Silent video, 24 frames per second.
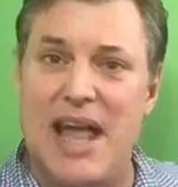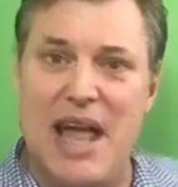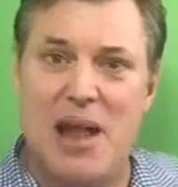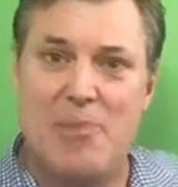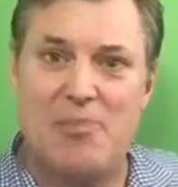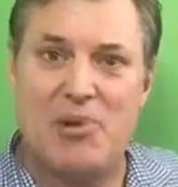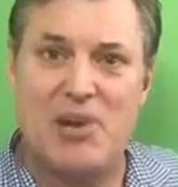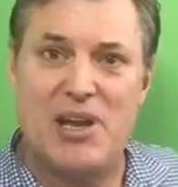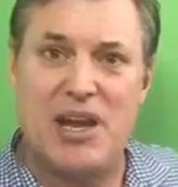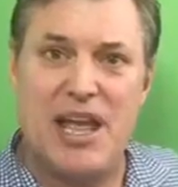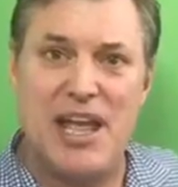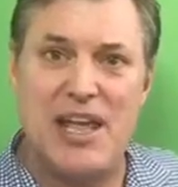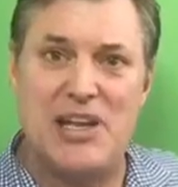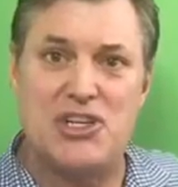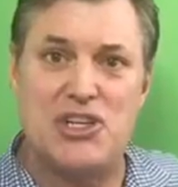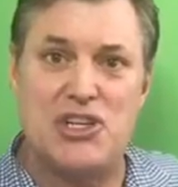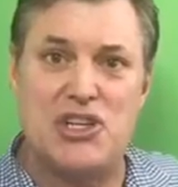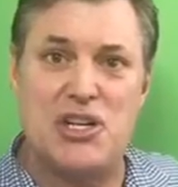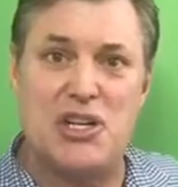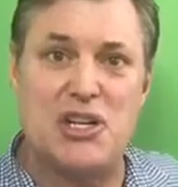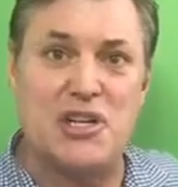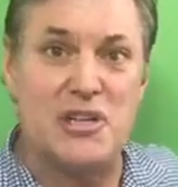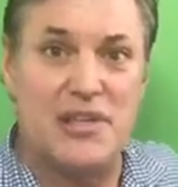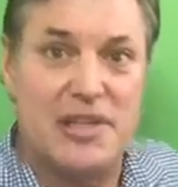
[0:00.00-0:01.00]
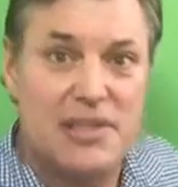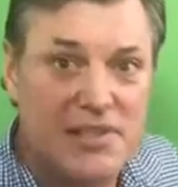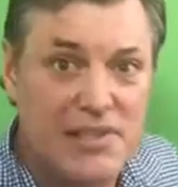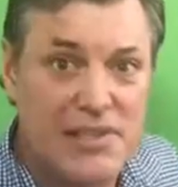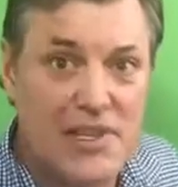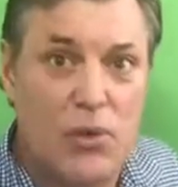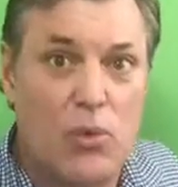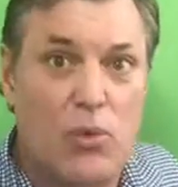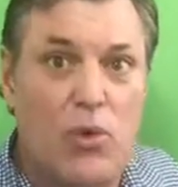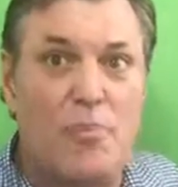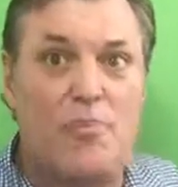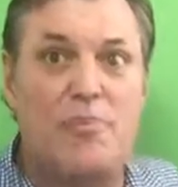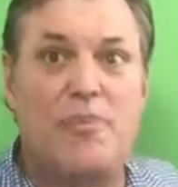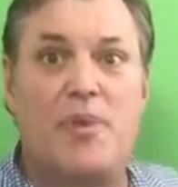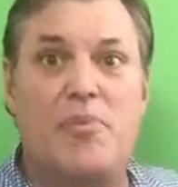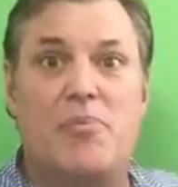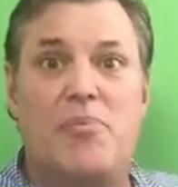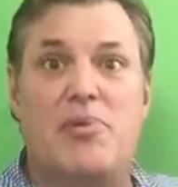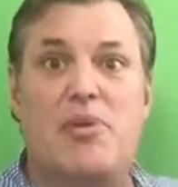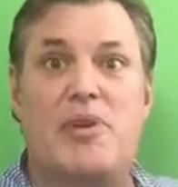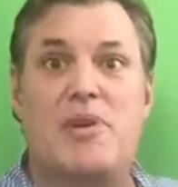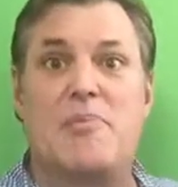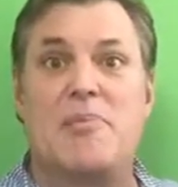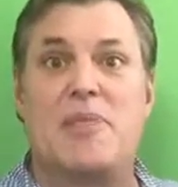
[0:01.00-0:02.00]
apprehension, and let's say, whoop, the
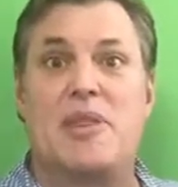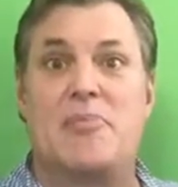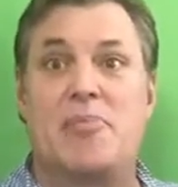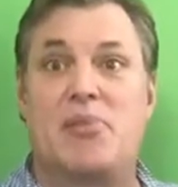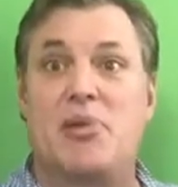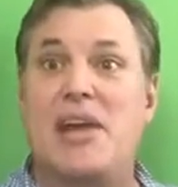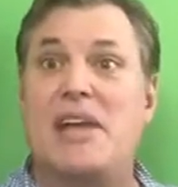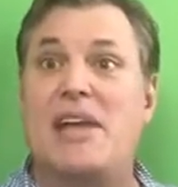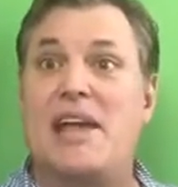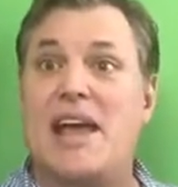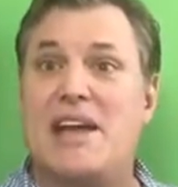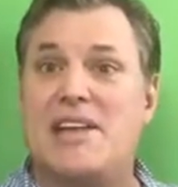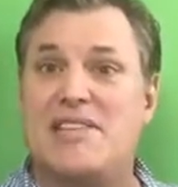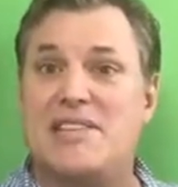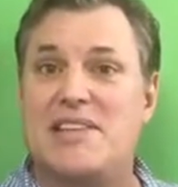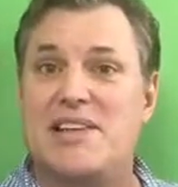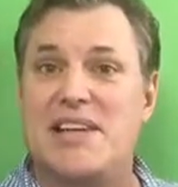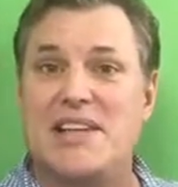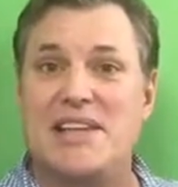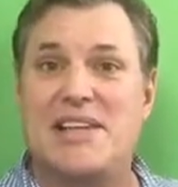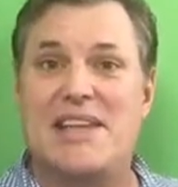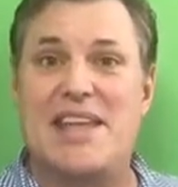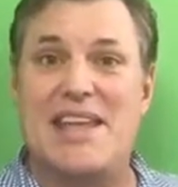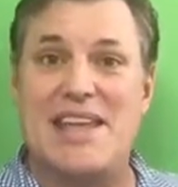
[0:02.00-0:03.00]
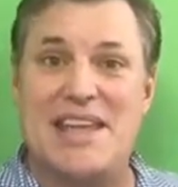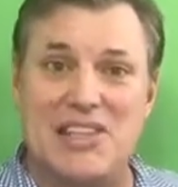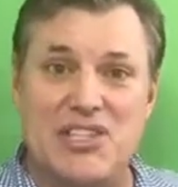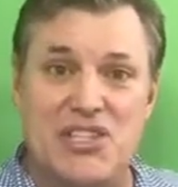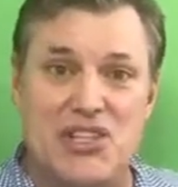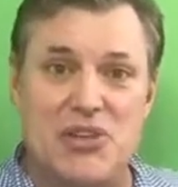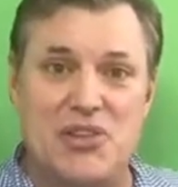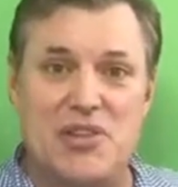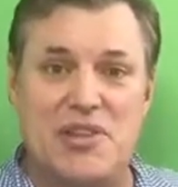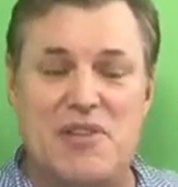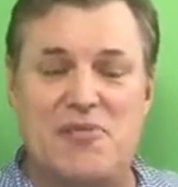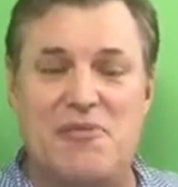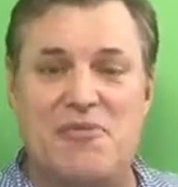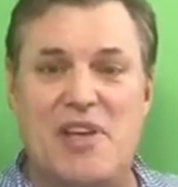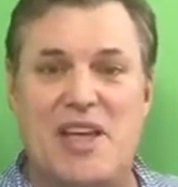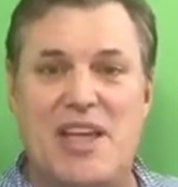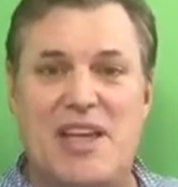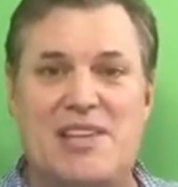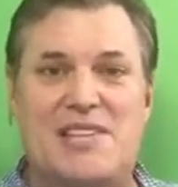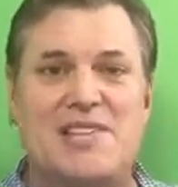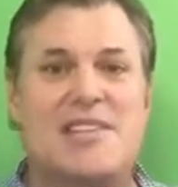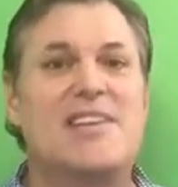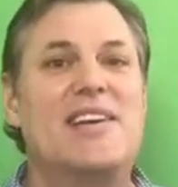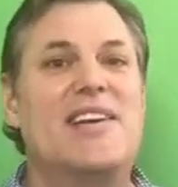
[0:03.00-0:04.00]
brick accidentally hits you in the
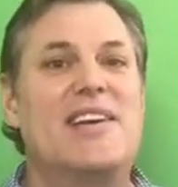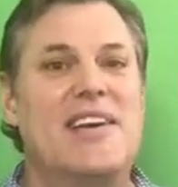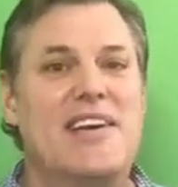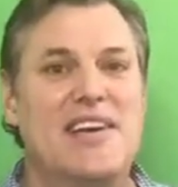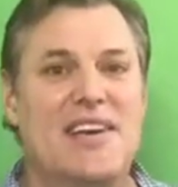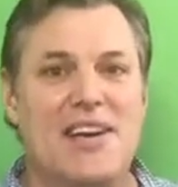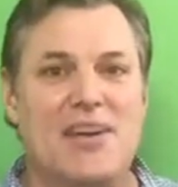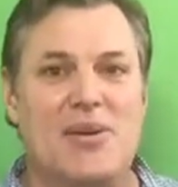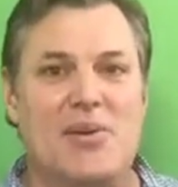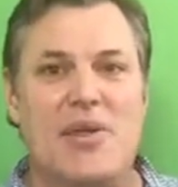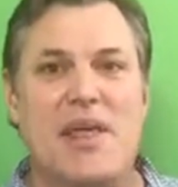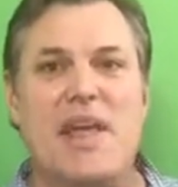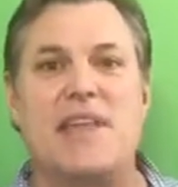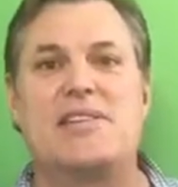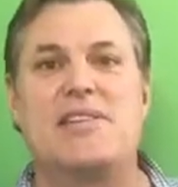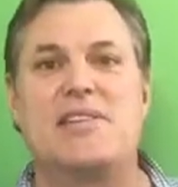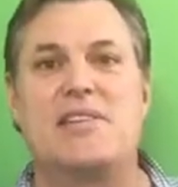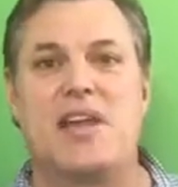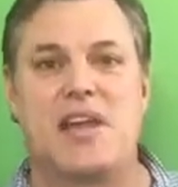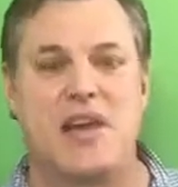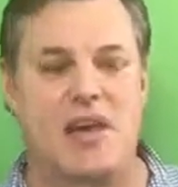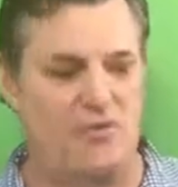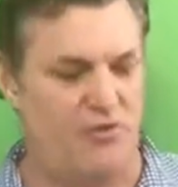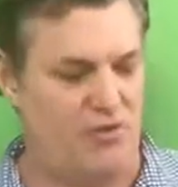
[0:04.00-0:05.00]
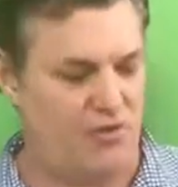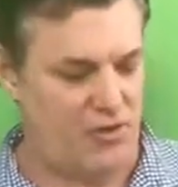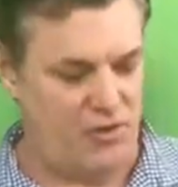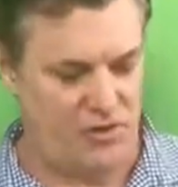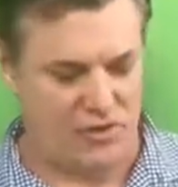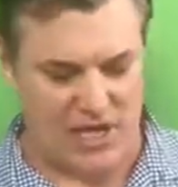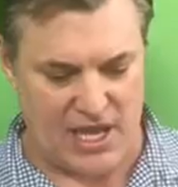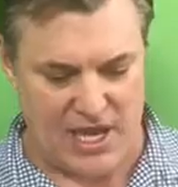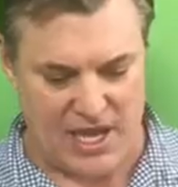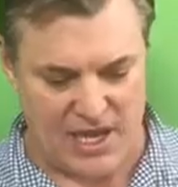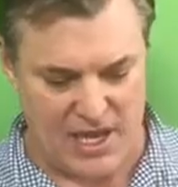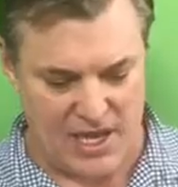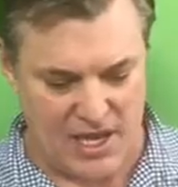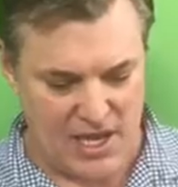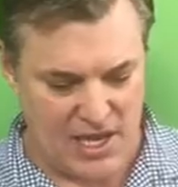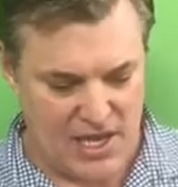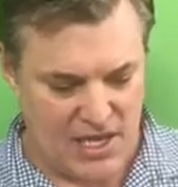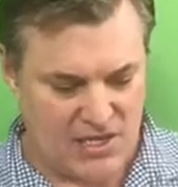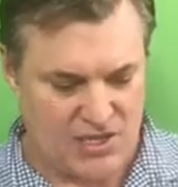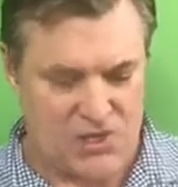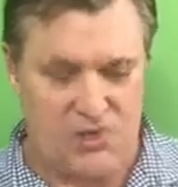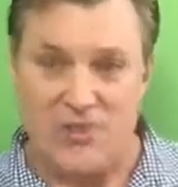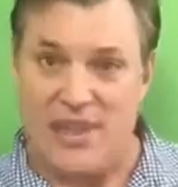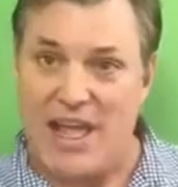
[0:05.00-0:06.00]
face, well, that's enough, okay?
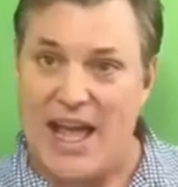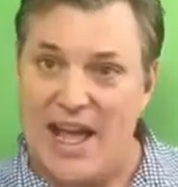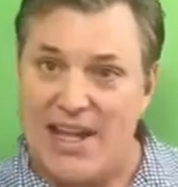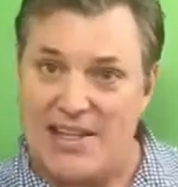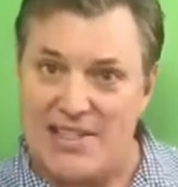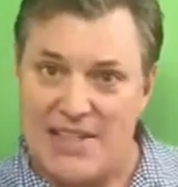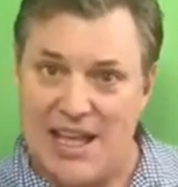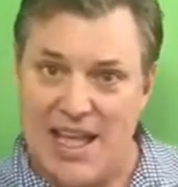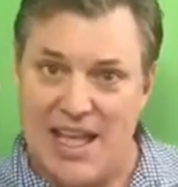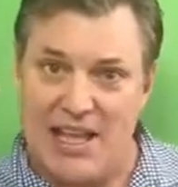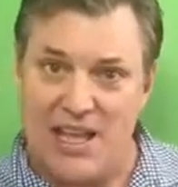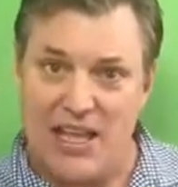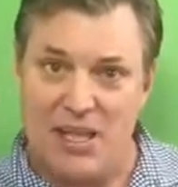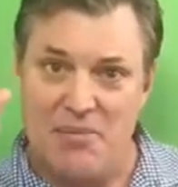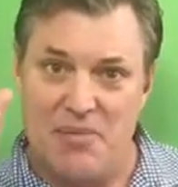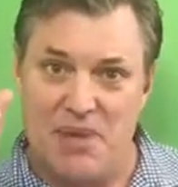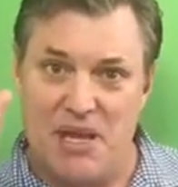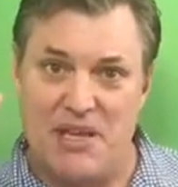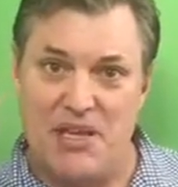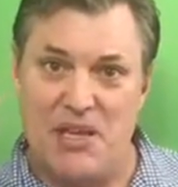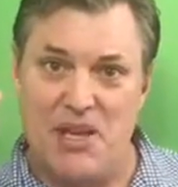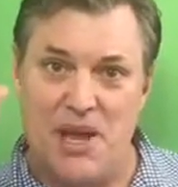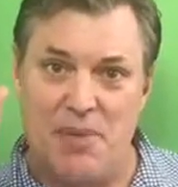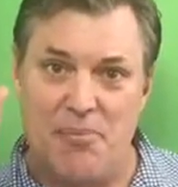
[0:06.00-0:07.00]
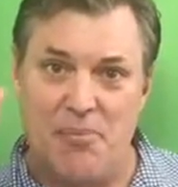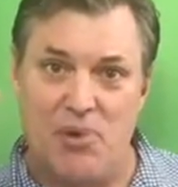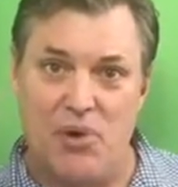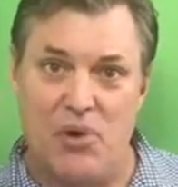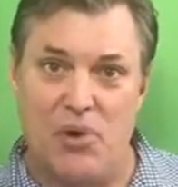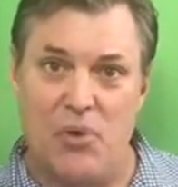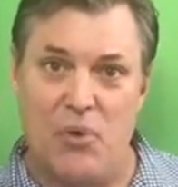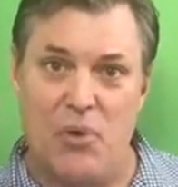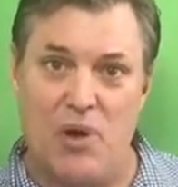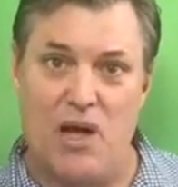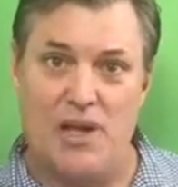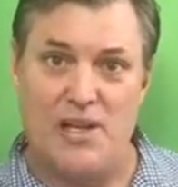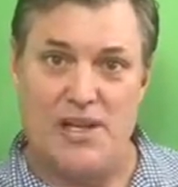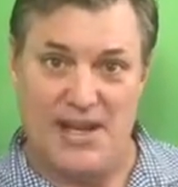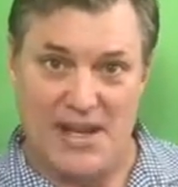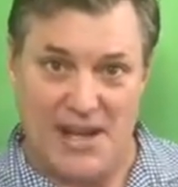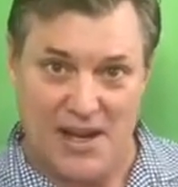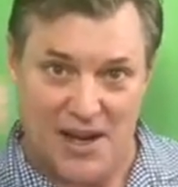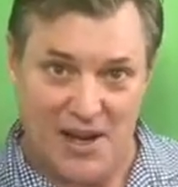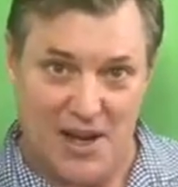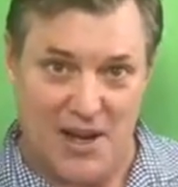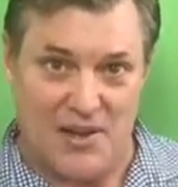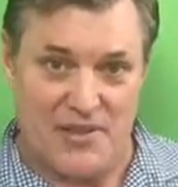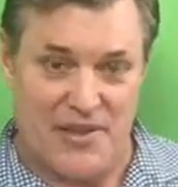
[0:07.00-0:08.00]
So that's element number 1. You
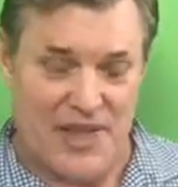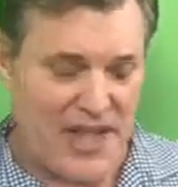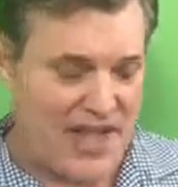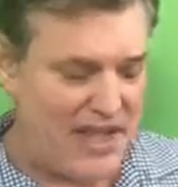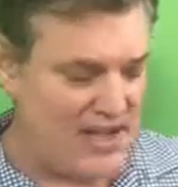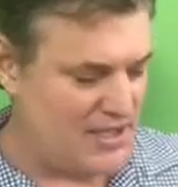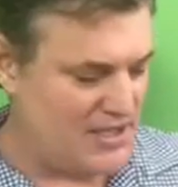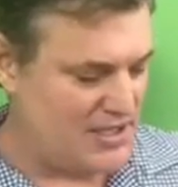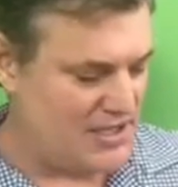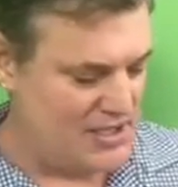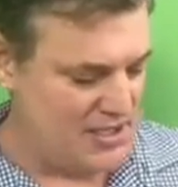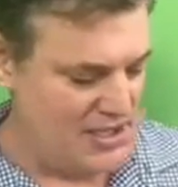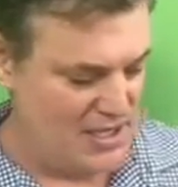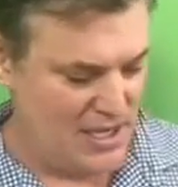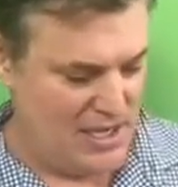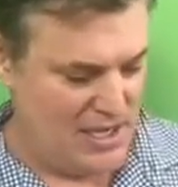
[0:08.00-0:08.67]
got all that?